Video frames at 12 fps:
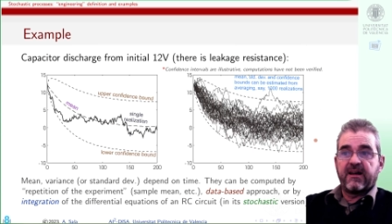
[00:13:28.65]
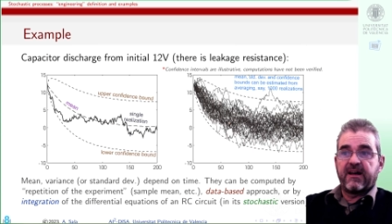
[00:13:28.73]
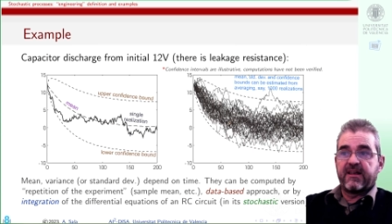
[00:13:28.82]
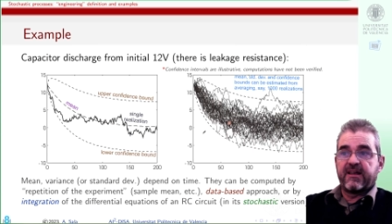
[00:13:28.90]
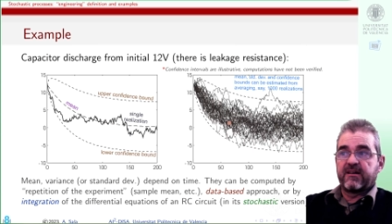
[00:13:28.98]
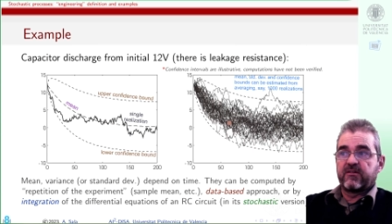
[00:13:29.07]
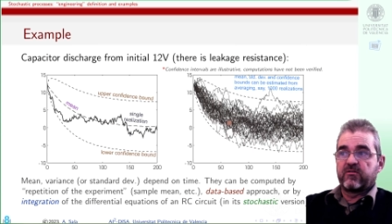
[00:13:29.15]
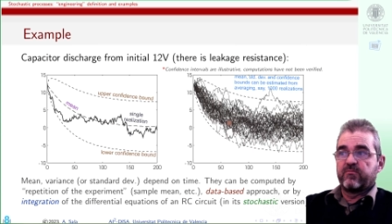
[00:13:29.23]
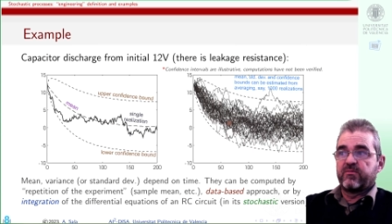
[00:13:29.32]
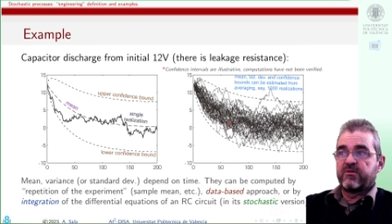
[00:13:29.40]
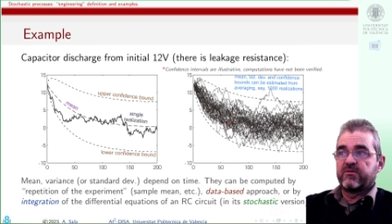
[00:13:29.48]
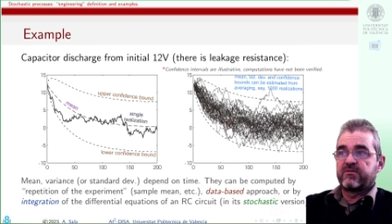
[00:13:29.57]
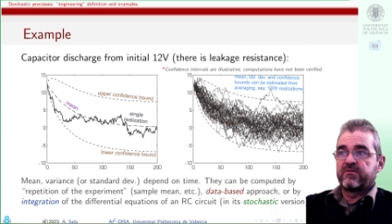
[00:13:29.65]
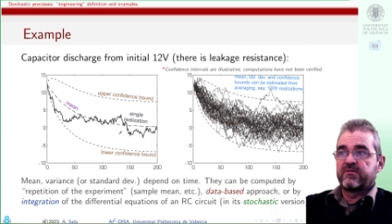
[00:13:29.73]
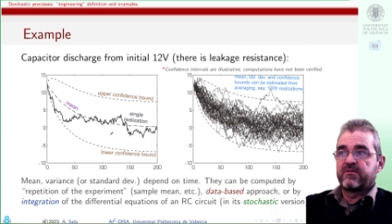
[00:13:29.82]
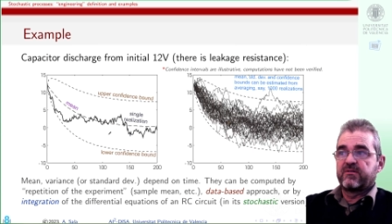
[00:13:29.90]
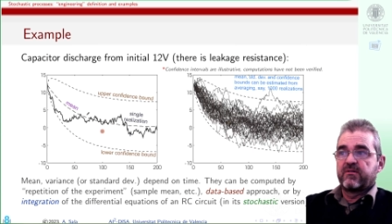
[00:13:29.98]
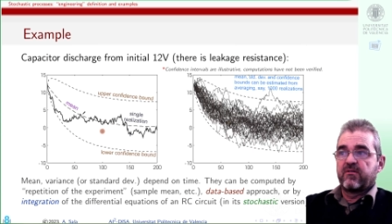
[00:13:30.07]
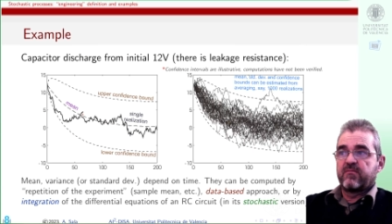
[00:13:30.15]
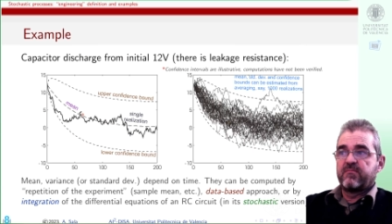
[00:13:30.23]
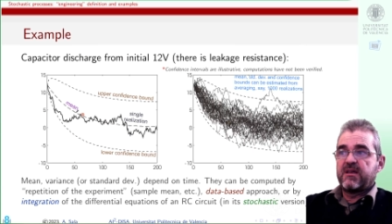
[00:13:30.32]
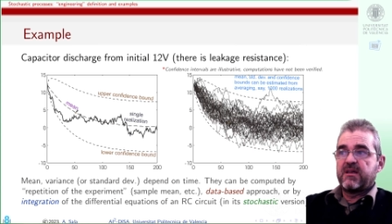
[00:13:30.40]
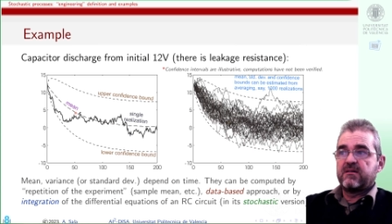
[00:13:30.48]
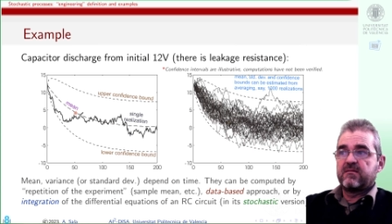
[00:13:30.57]
I can compute the
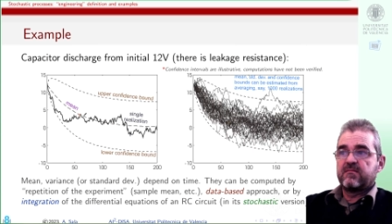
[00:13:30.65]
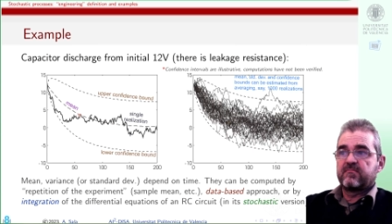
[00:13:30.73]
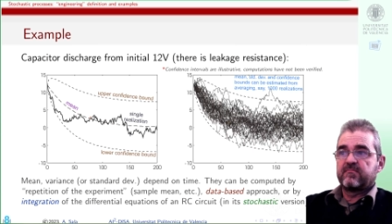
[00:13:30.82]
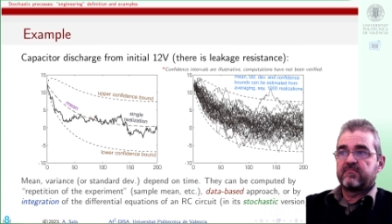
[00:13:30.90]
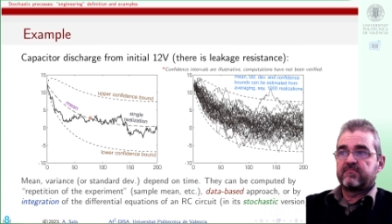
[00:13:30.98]
mean,